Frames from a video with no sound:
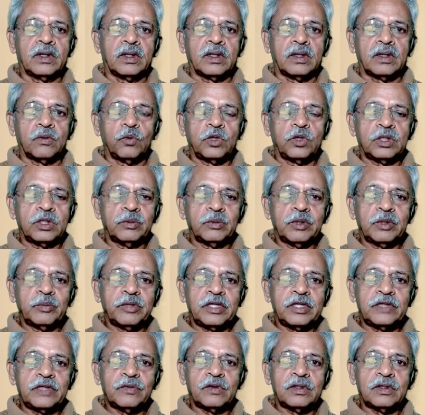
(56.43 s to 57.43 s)
Vitamin
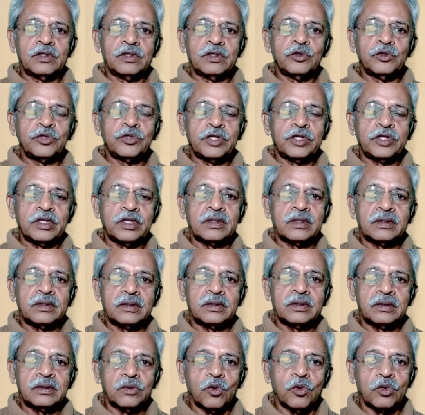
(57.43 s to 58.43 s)
B12 you take
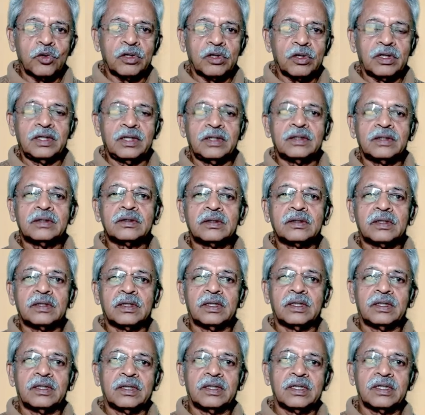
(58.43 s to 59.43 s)
orally,
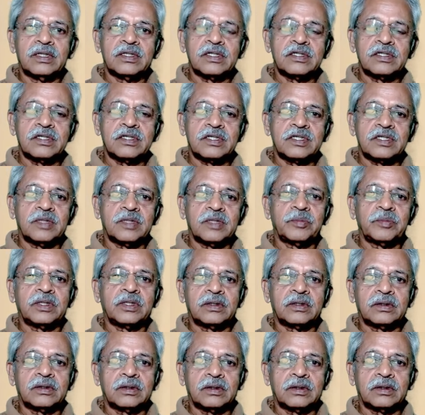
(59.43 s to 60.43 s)
it enters the stomach,
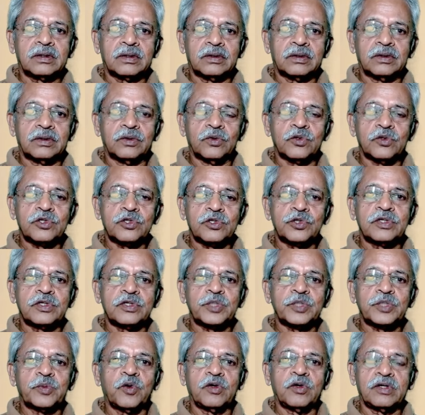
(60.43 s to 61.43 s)
goes to the
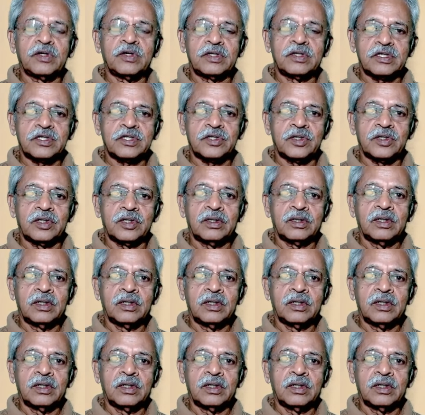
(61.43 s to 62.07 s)
small intestine.